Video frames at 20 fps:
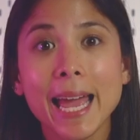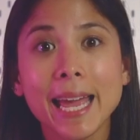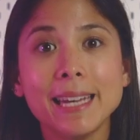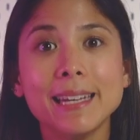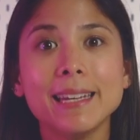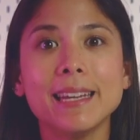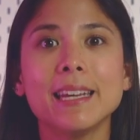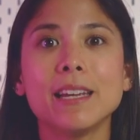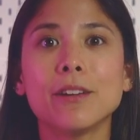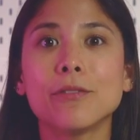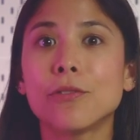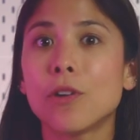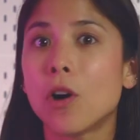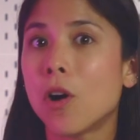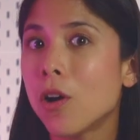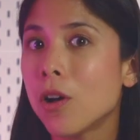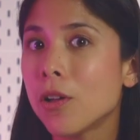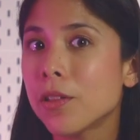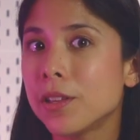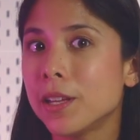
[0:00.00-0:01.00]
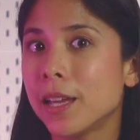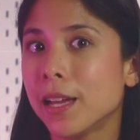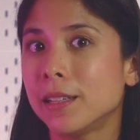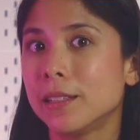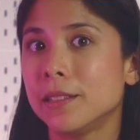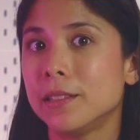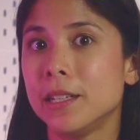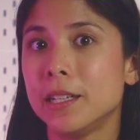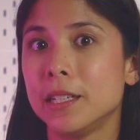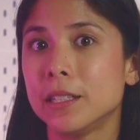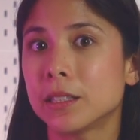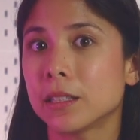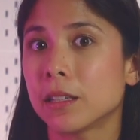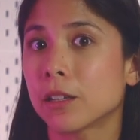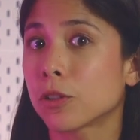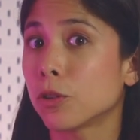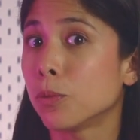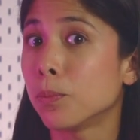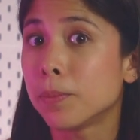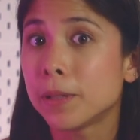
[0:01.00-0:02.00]
And if all the LEDs
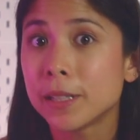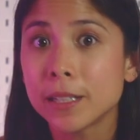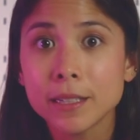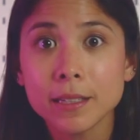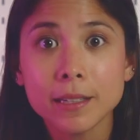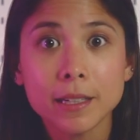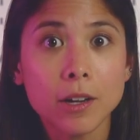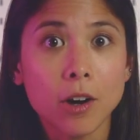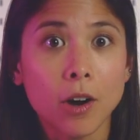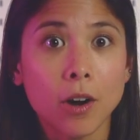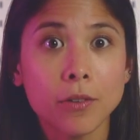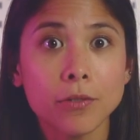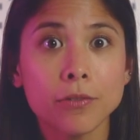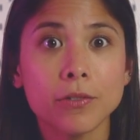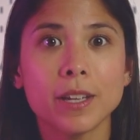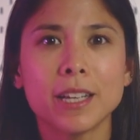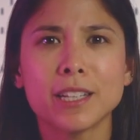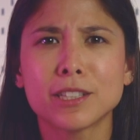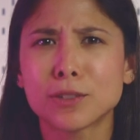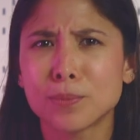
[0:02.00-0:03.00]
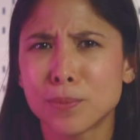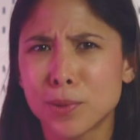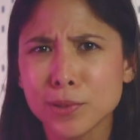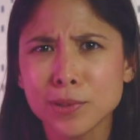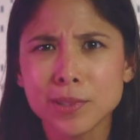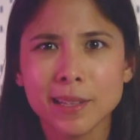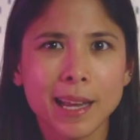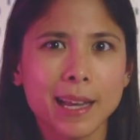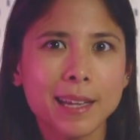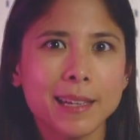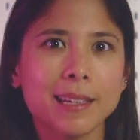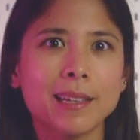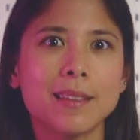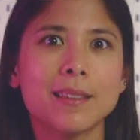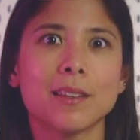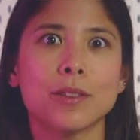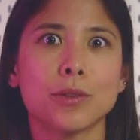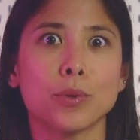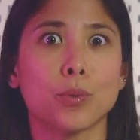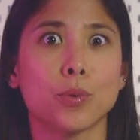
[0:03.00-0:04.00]
are completely off, it's most
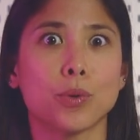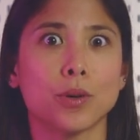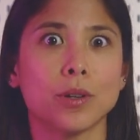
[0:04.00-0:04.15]
likely that the